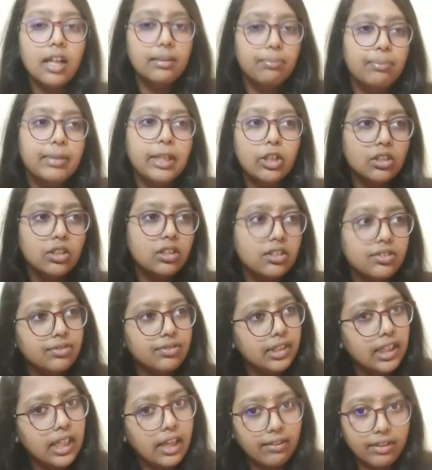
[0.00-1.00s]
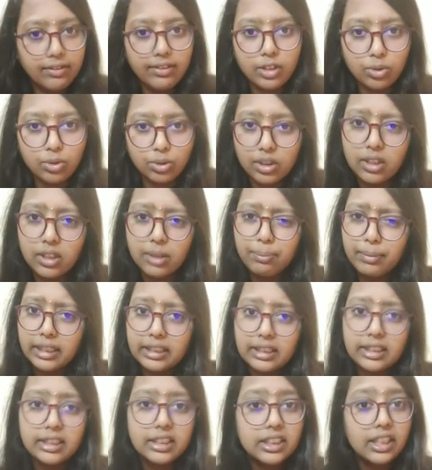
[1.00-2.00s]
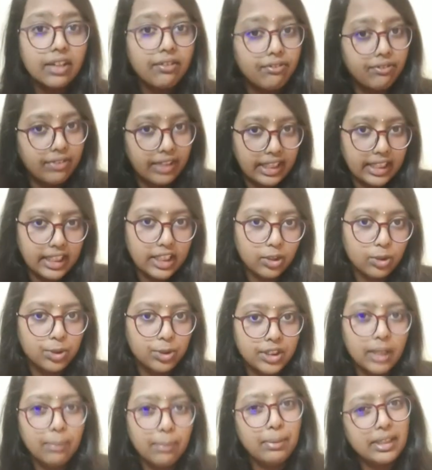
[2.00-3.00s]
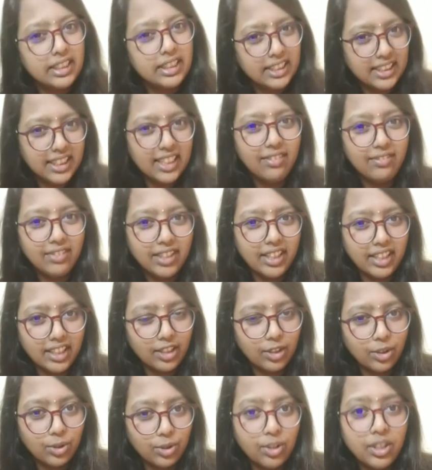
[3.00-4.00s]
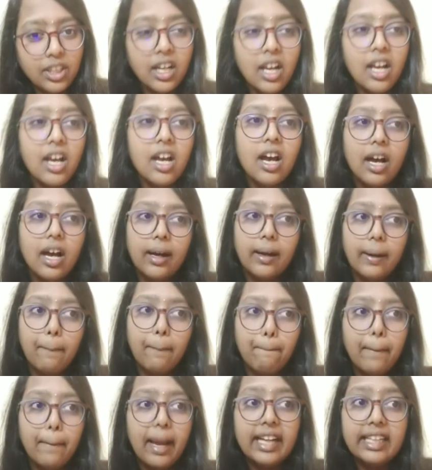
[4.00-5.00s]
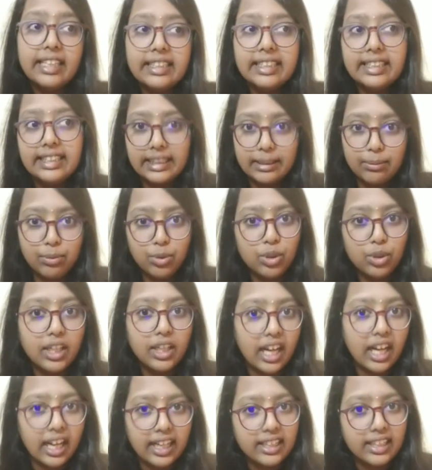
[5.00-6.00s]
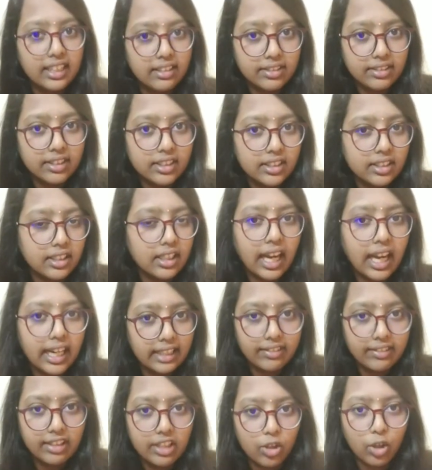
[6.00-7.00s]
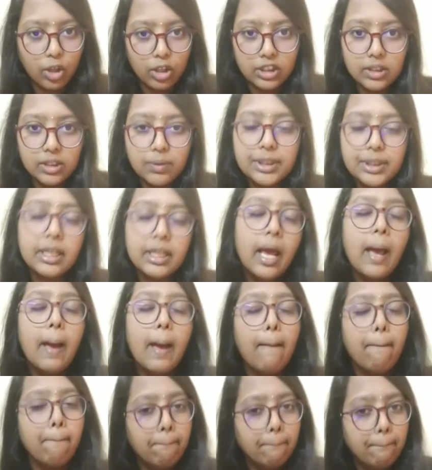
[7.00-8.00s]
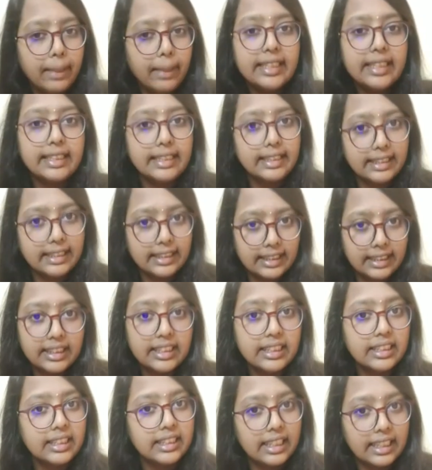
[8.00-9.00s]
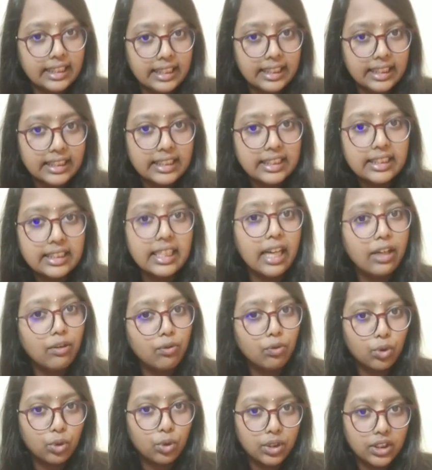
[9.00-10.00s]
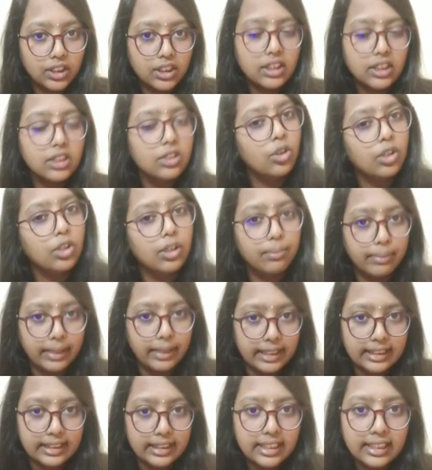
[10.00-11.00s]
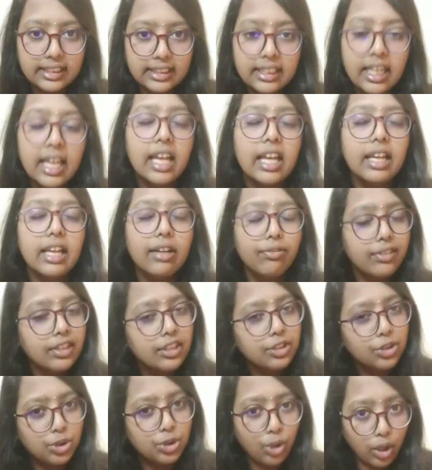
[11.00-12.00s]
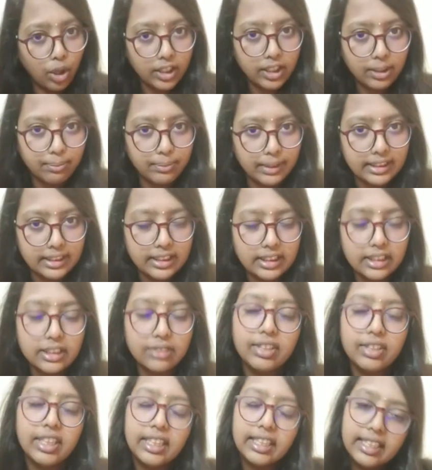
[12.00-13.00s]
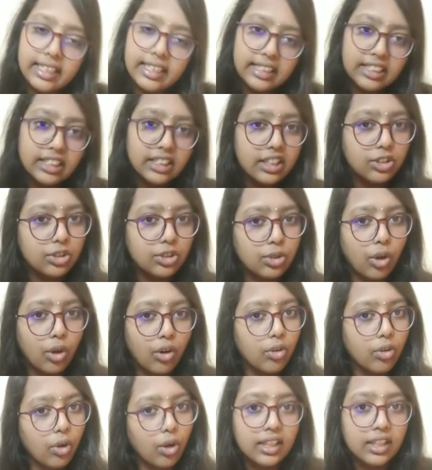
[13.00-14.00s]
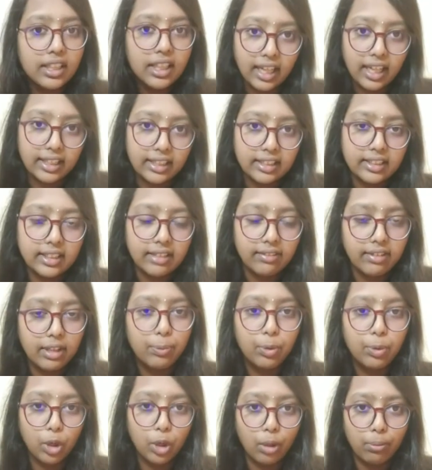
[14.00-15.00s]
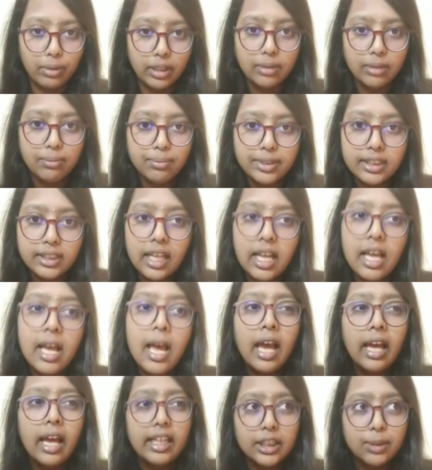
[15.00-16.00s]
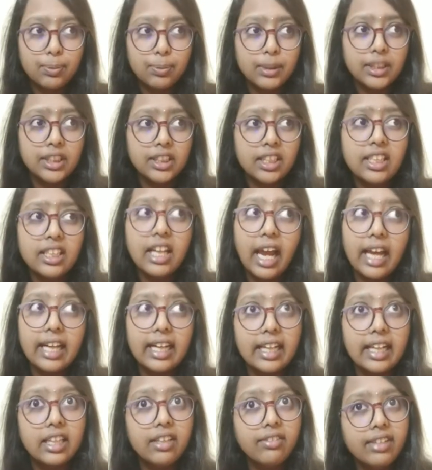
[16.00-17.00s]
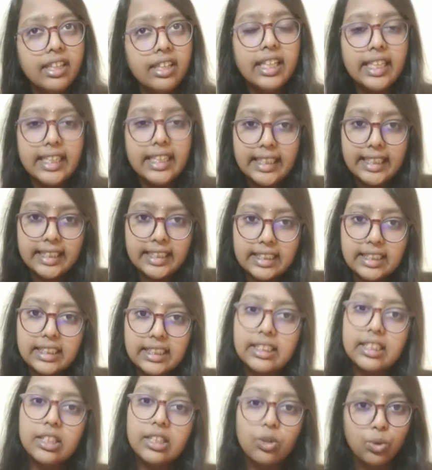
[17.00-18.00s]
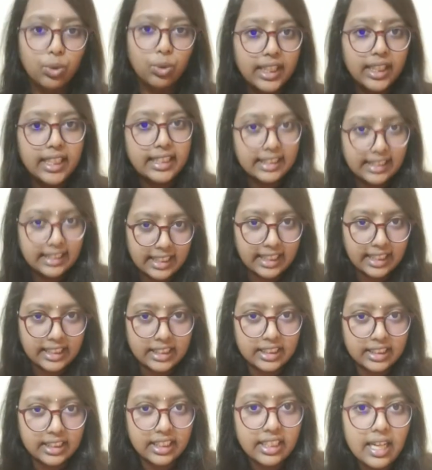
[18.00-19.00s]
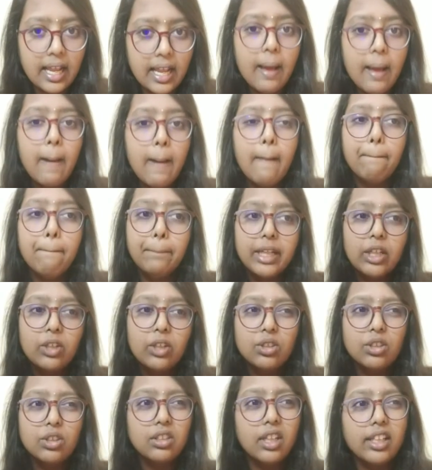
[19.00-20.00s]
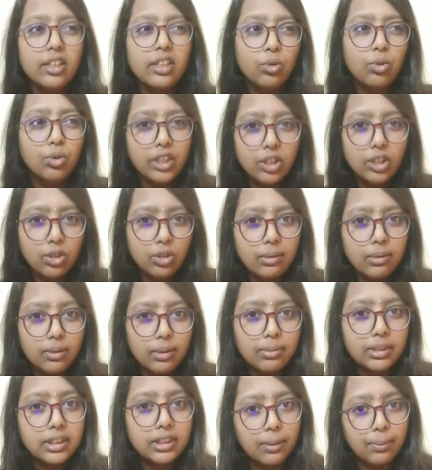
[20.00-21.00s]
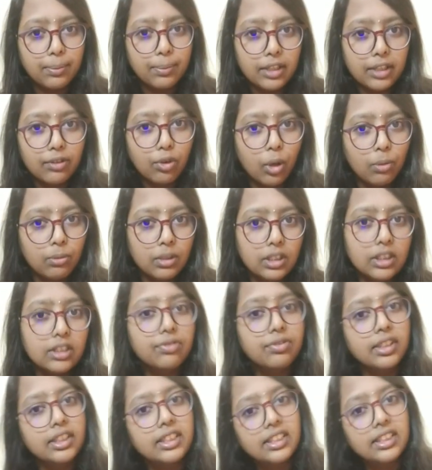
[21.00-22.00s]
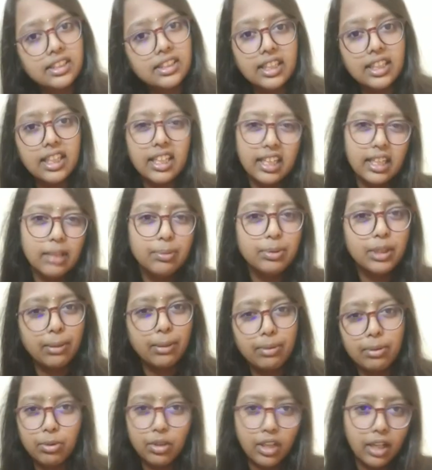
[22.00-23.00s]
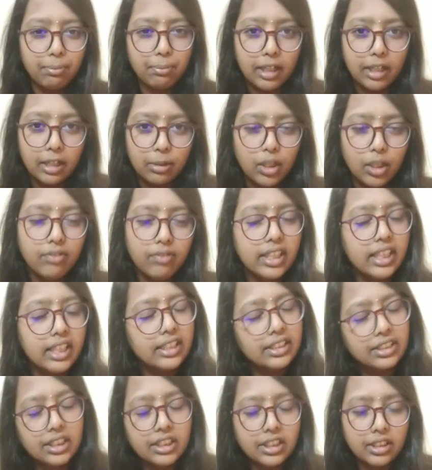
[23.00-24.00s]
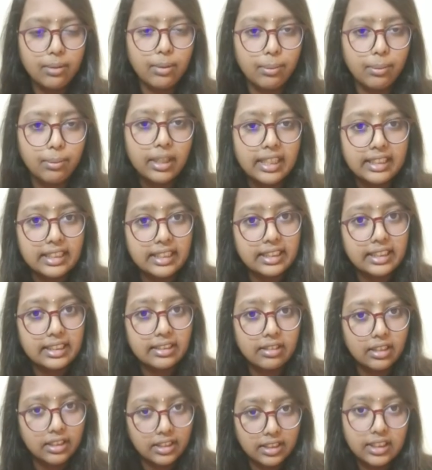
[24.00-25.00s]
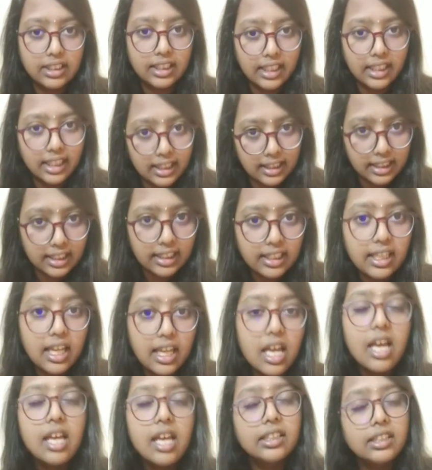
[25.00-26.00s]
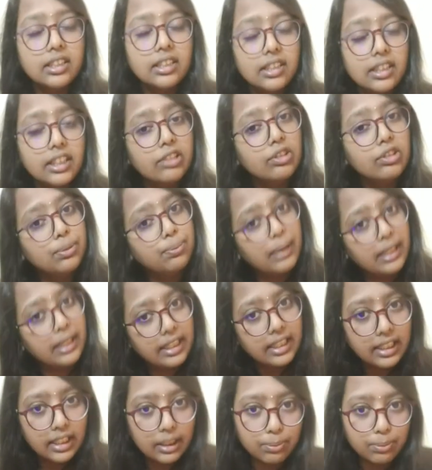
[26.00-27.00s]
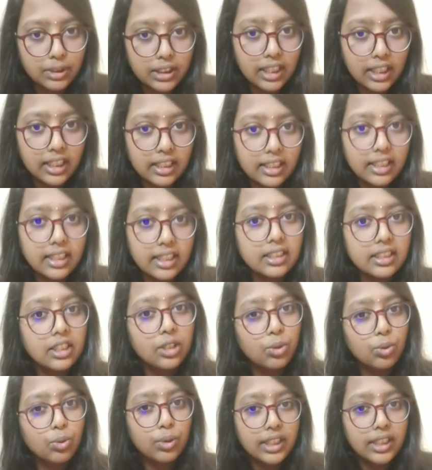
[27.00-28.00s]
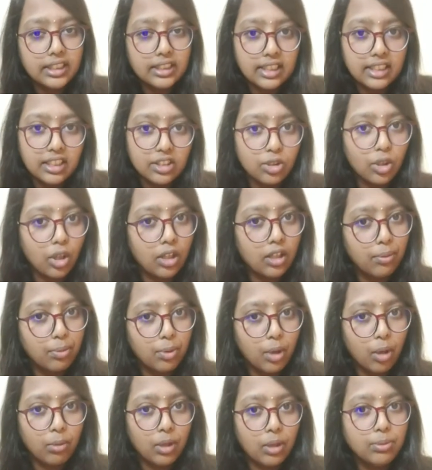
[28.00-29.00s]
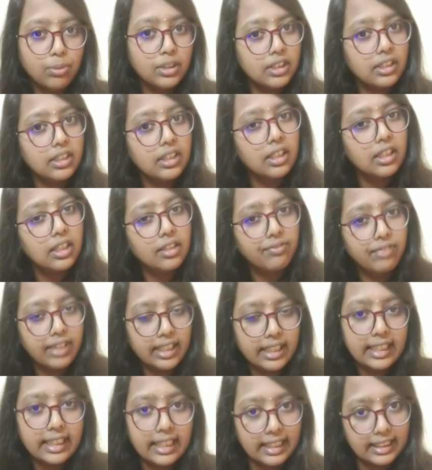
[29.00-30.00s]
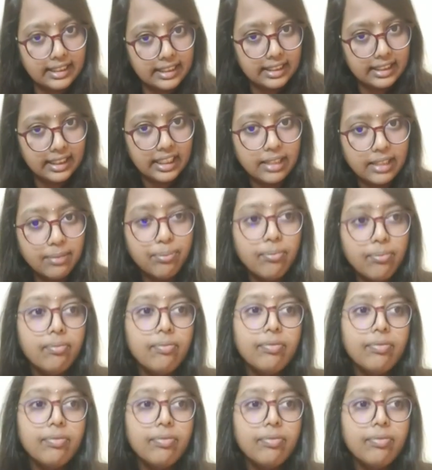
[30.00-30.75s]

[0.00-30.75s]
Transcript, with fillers: because we everyone know that the basics are very crucial but still we ignore um, and jump to the high level high level concepts but Sir strengthens and focuses on our basics. If we are strong in basics, we can easily solve all the higher level problems. Especially, I like the way he teaches the conic section because like no need to remember separate formulas for circle ellipse hyperbola and parabola we can just remember as a single thing sir gives many tips and tricks to easily solve the problems in very less time